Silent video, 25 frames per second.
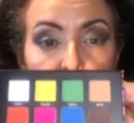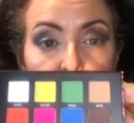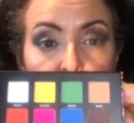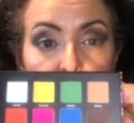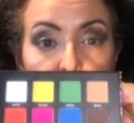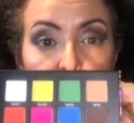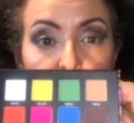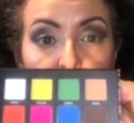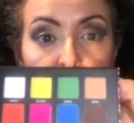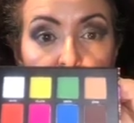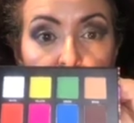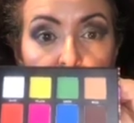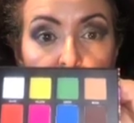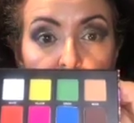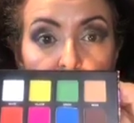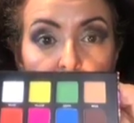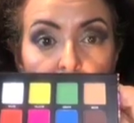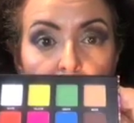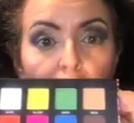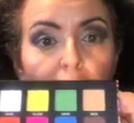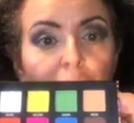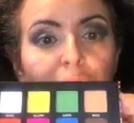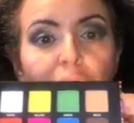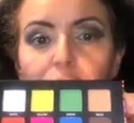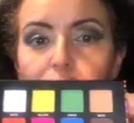to me.
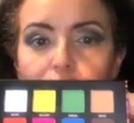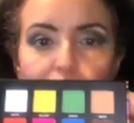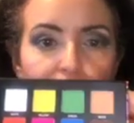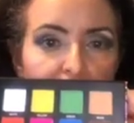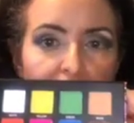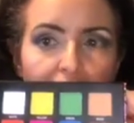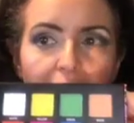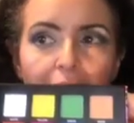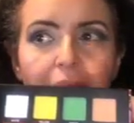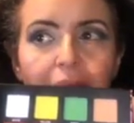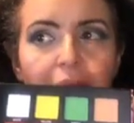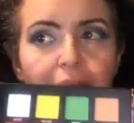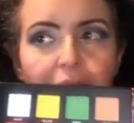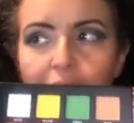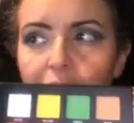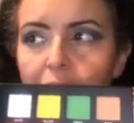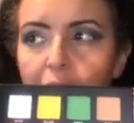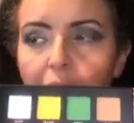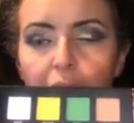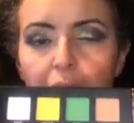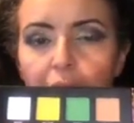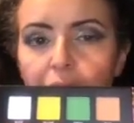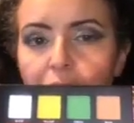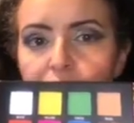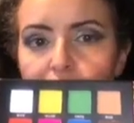Of course, I have the
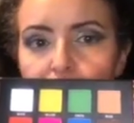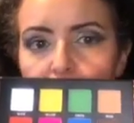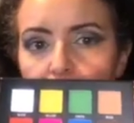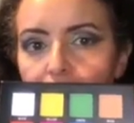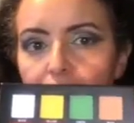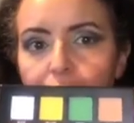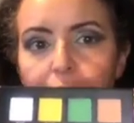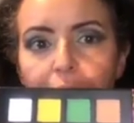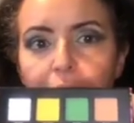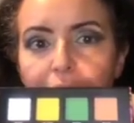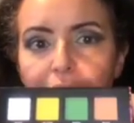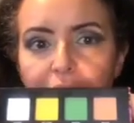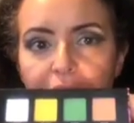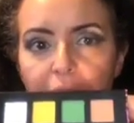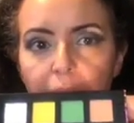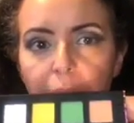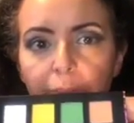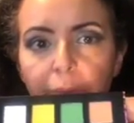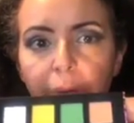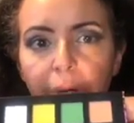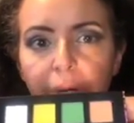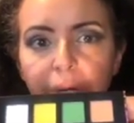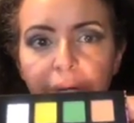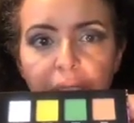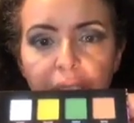color story
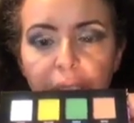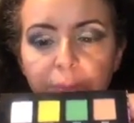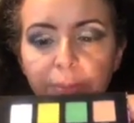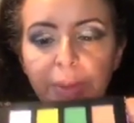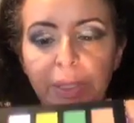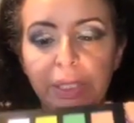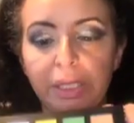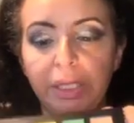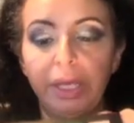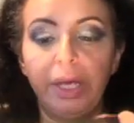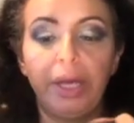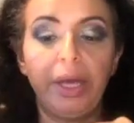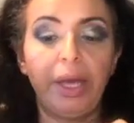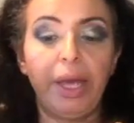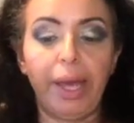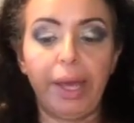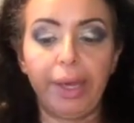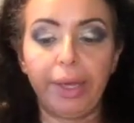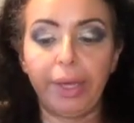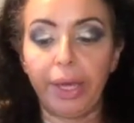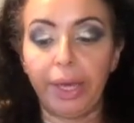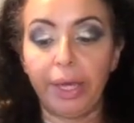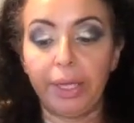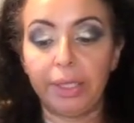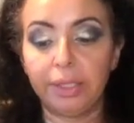somewhere else, but
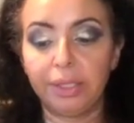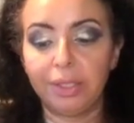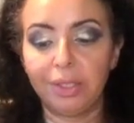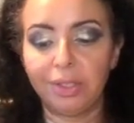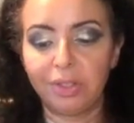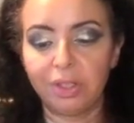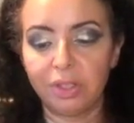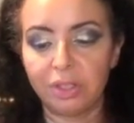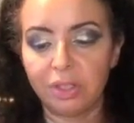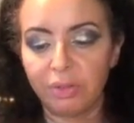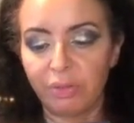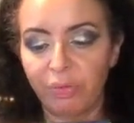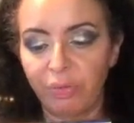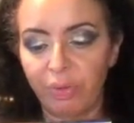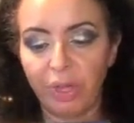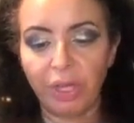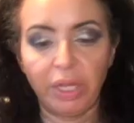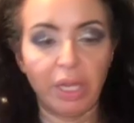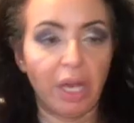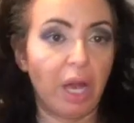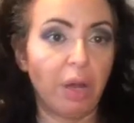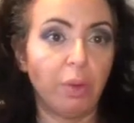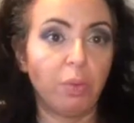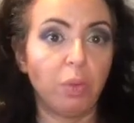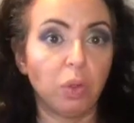again, this is a thing
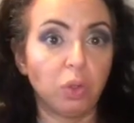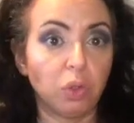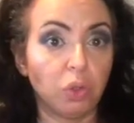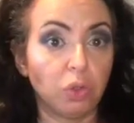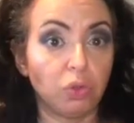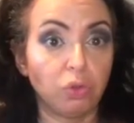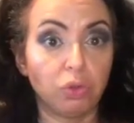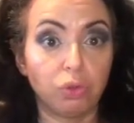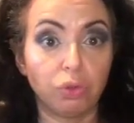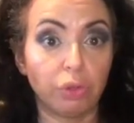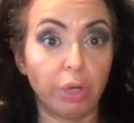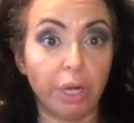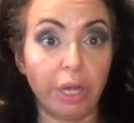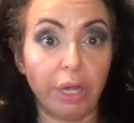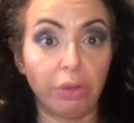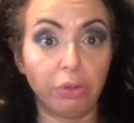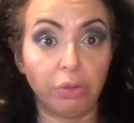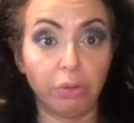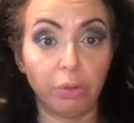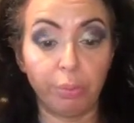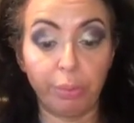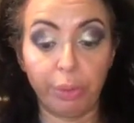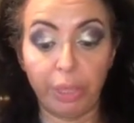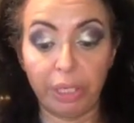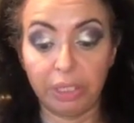I wanted to try out
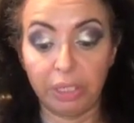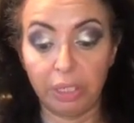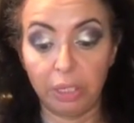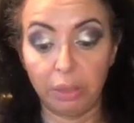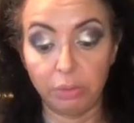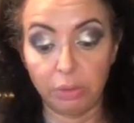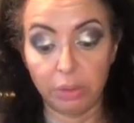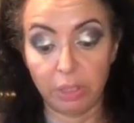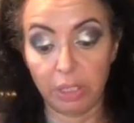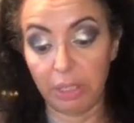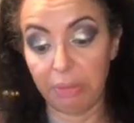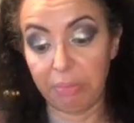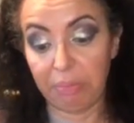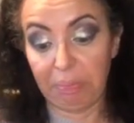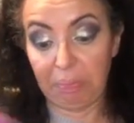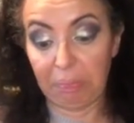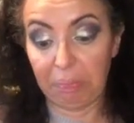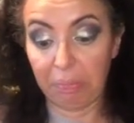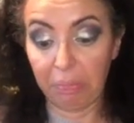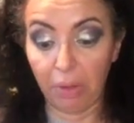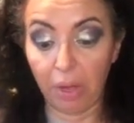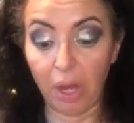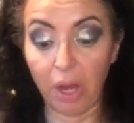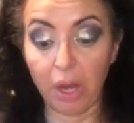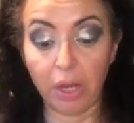the brand, and I was like,
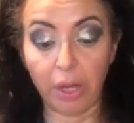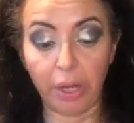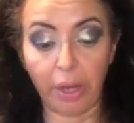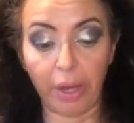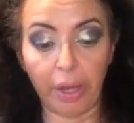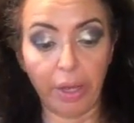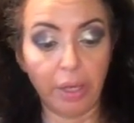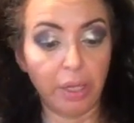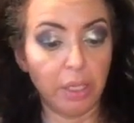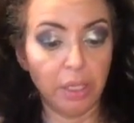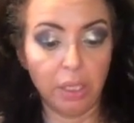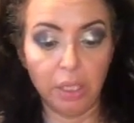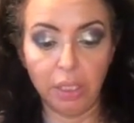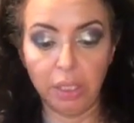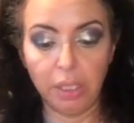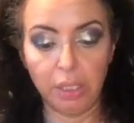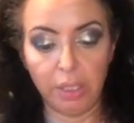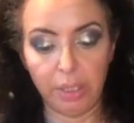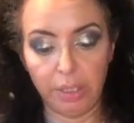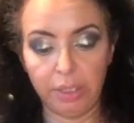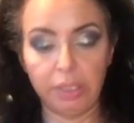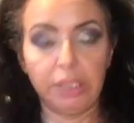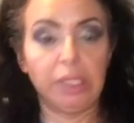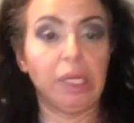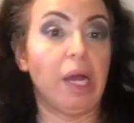okay,
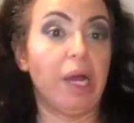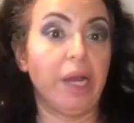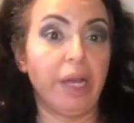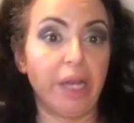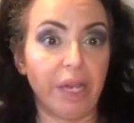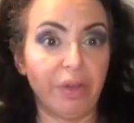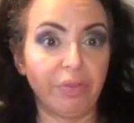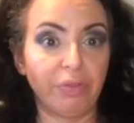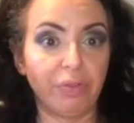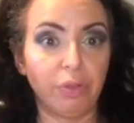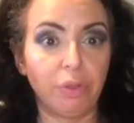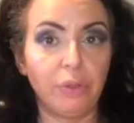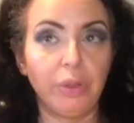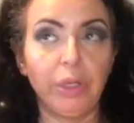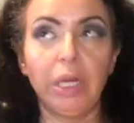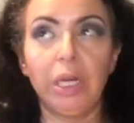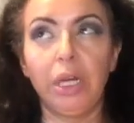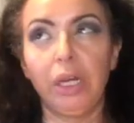I have to,